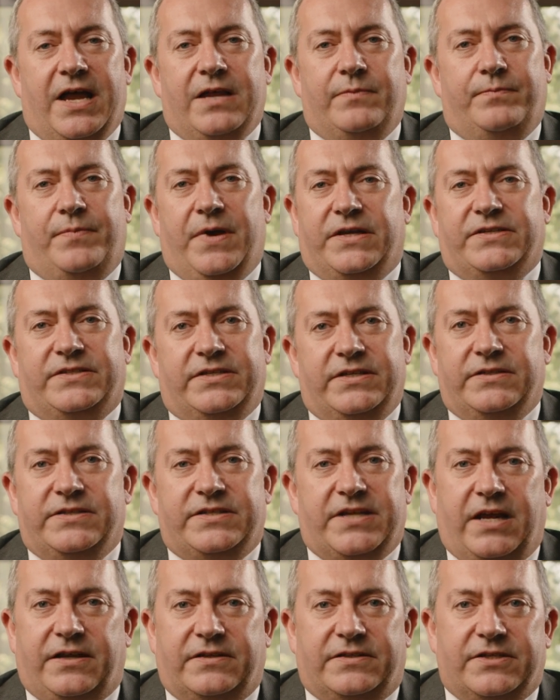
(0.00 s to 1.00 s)
a
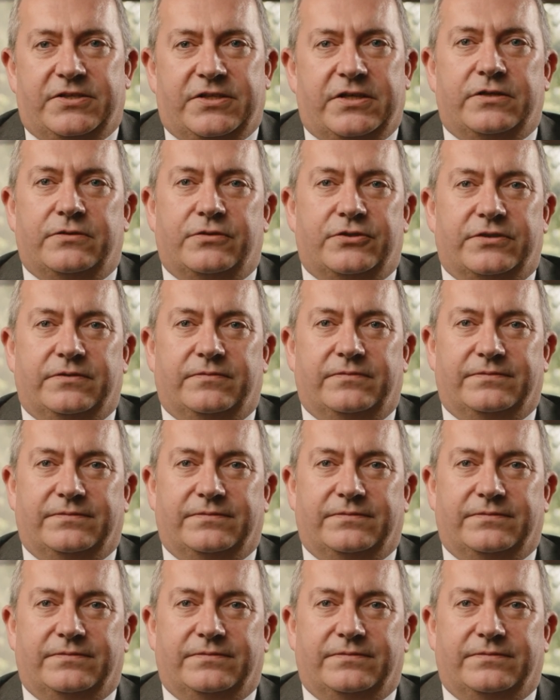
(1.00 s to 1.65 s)
best-in-sector solution.